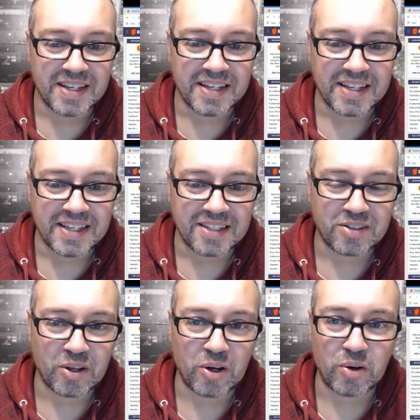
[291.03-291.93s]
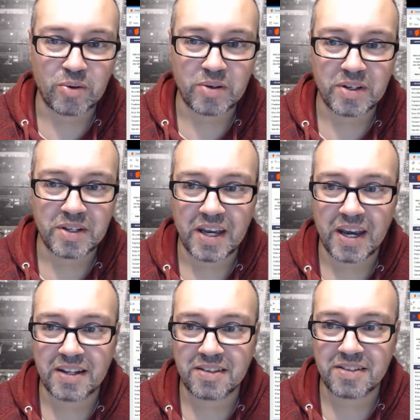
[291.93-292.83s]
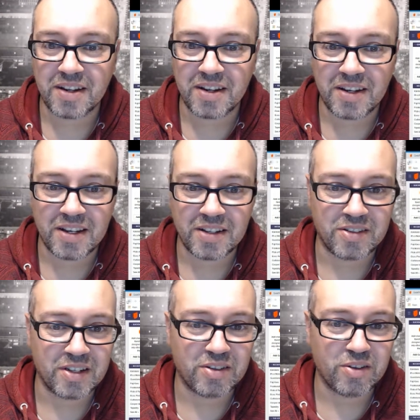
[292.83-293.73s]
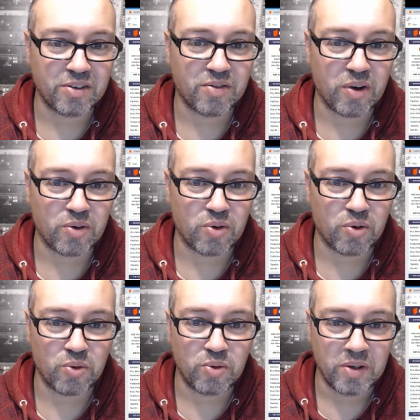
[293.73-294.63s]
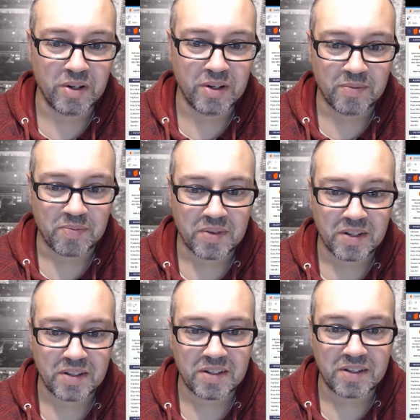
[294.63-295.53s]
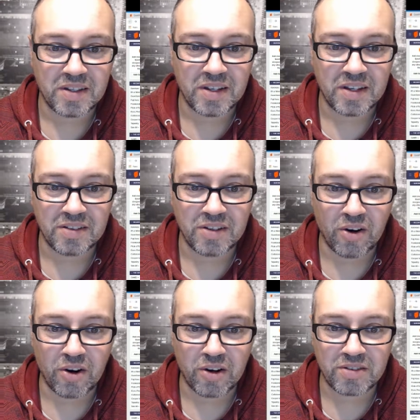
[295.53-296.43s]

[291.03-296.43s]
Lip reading: So yeah, it looks very cool. The art.